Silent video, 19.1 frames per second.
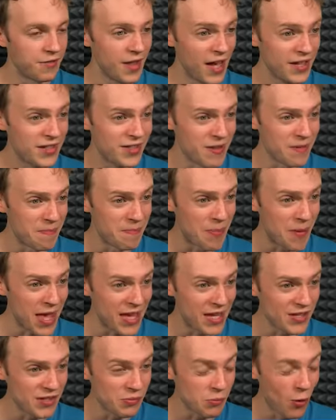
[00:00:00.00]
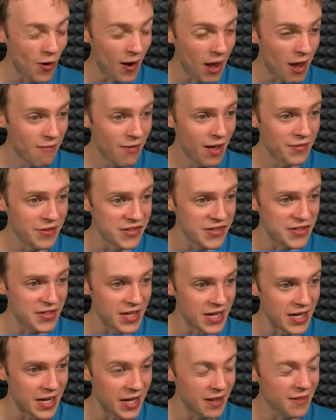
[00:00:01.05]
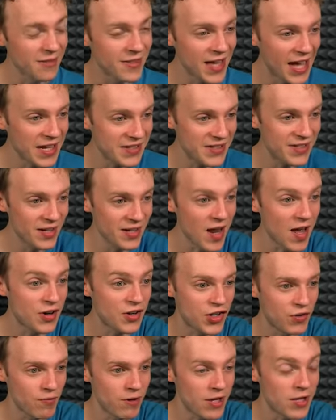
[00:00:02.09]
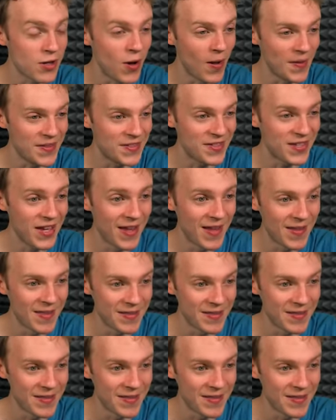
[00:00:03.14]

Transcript: And that's the biggest one I've ever seen. That's the luxury yacht.